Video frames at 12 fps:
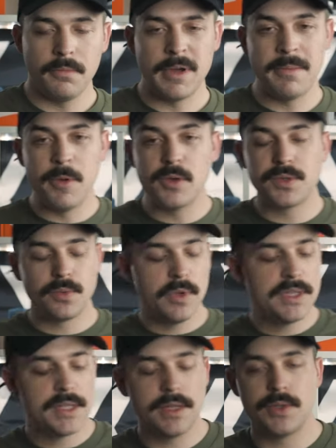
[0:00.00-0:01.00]
my most
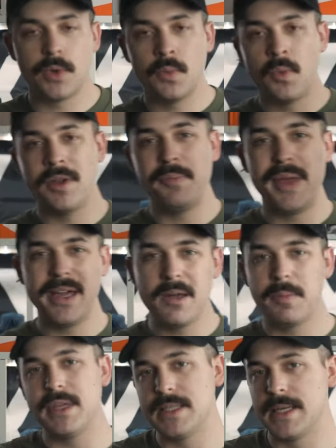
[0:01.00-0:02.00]
recent Jordan one
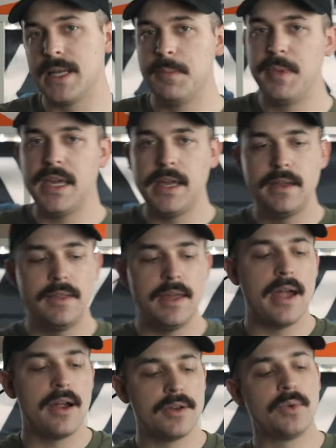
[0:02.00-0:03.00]
pickup is gonna be
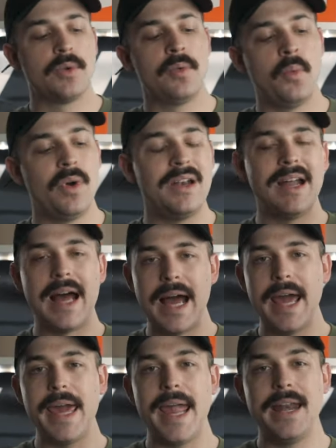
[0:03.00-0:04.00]
the Air Jordan one
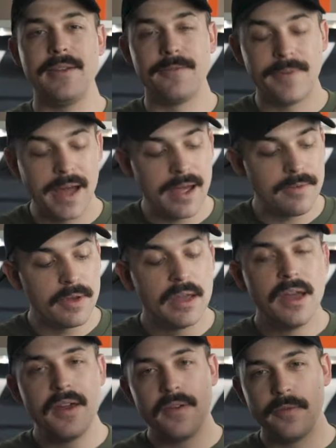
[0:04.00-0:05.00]
High eighty-five
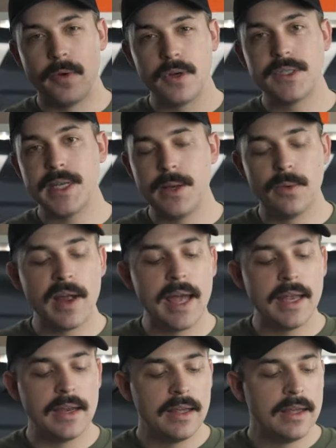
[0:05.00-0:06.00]
Varsity
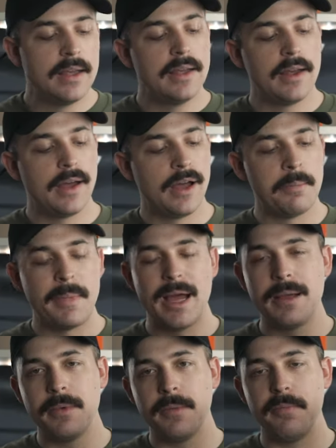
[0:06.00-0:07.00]
Red. Um,
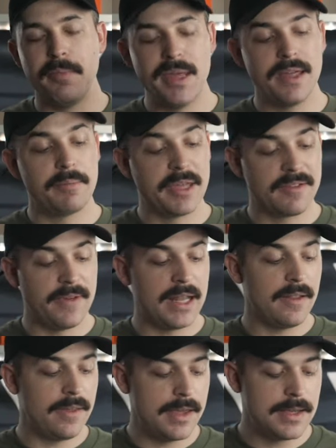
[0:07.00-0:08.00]
I'm a big, big
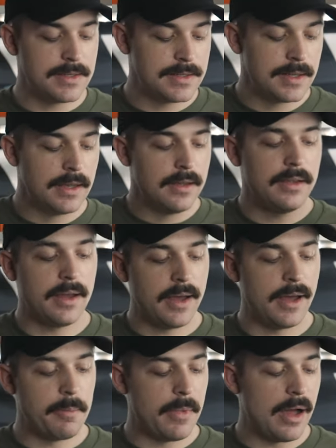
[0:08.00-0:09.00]
fan of these.
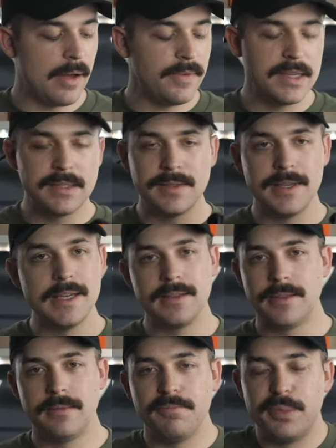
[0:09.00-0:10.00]
Um,
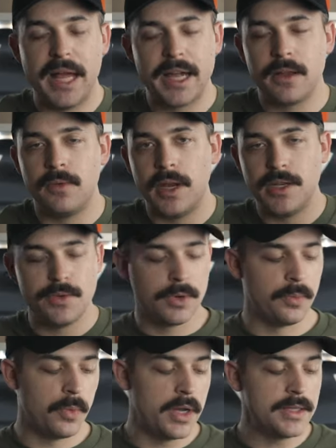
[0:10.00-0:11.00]
obviously, black and red
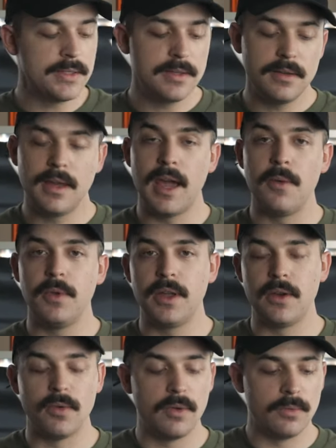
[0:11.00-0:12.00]
Jordan ones, can't
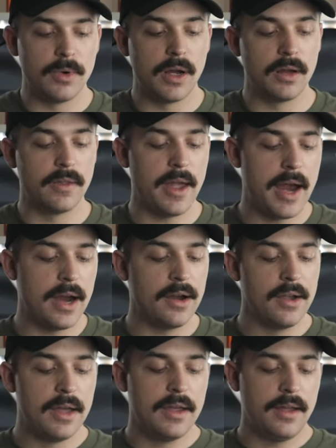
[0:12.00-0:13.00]
really go wrong
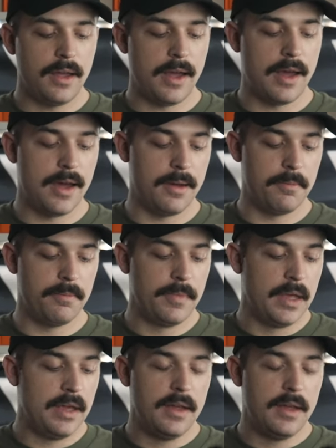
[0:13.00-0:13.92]
there. Um,